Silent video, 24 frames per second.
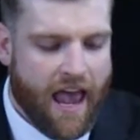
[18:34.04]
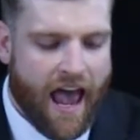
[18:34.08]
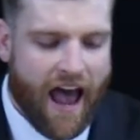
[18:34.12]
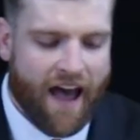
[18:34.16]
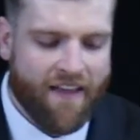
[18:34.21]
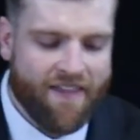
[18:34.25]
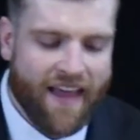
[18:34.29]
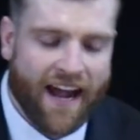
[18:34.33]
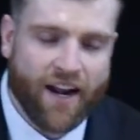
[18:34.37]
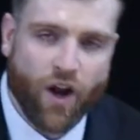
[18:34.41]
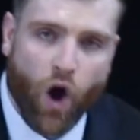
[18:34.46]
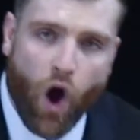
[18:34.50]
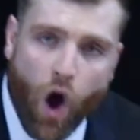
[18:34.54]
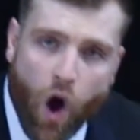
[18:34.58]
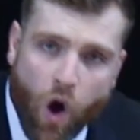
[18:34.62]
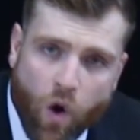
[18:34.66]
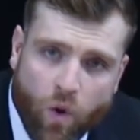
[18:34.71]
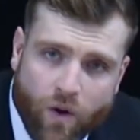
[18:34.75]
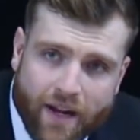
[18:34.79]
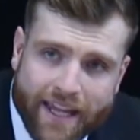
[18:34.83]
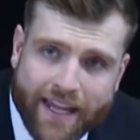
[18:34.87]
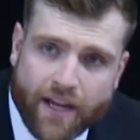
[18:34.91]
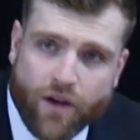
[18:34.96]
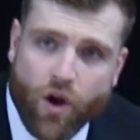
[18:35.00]
And that
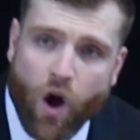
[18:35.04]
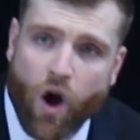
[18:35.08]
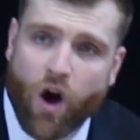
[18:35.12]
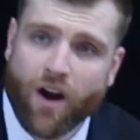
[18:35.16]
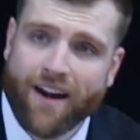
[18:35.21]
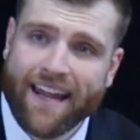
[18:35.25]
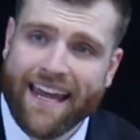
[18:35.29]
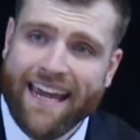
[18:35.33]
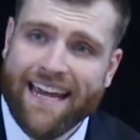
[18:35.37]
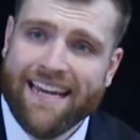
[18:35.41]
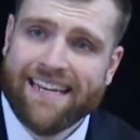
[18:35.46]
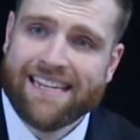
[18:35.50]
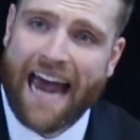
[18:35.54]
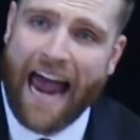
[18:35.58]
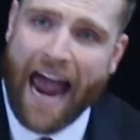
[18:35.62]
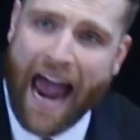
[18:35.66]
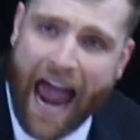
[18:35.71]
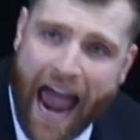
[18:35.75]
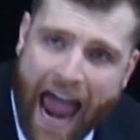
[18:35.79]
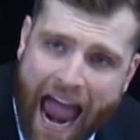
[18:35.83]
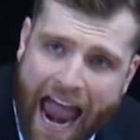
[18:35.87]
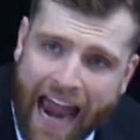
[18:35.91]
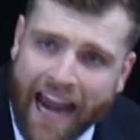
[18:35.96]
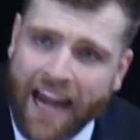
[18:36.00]
holy God is
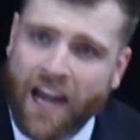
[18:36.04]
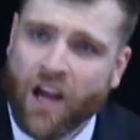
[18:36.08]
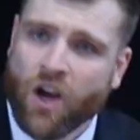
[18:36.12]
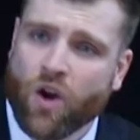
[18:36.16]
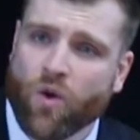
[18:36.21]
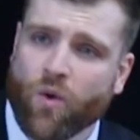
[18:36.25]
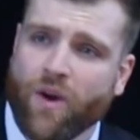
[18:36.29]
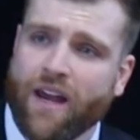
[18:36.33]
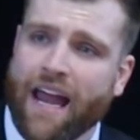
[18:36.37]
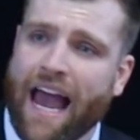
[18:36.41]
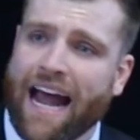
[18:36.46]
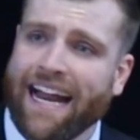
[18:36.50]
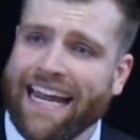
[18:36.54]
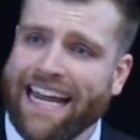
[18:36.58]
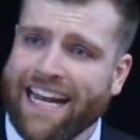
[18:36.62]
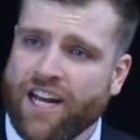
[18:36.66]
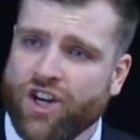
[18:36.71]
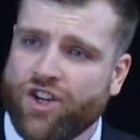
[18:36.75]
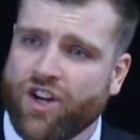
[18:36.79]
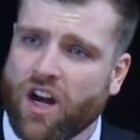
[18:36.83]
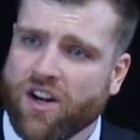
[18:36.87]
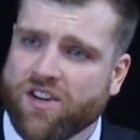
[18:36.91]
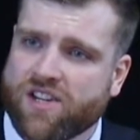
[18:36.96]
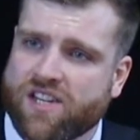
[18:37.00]
angry at
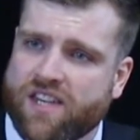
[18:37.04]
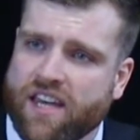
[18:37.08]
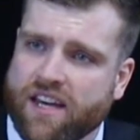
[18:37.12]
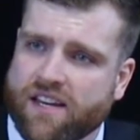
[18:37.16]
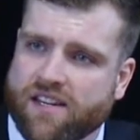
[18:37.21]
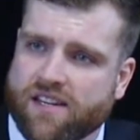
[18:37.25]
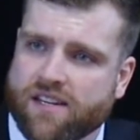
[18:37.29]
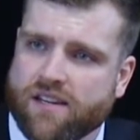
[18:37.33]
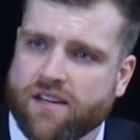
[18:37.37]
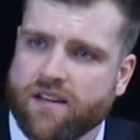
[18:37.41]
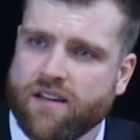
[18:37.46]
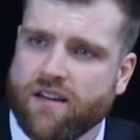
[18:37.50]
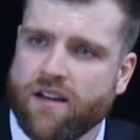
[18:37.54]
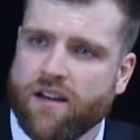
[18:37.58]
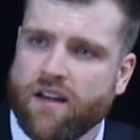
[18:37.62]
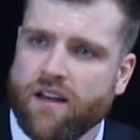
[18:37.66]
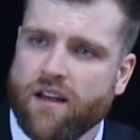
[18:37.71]
injustice.